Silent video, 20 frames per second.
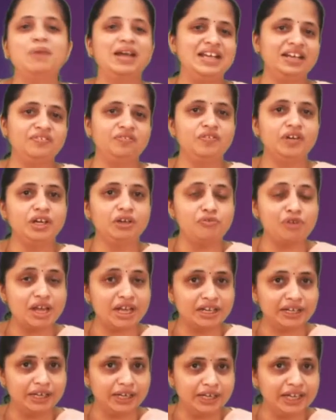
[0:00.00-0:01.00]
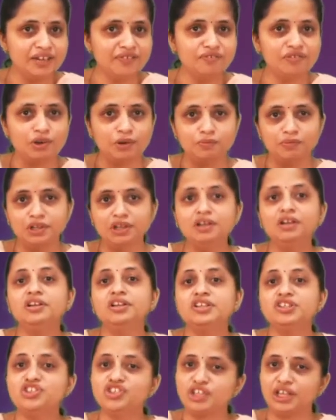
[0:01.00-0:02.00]
benefit we are getting from the
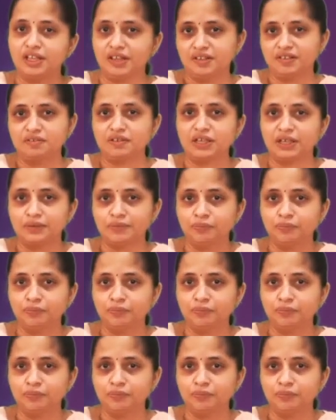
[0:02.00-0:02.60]
GST.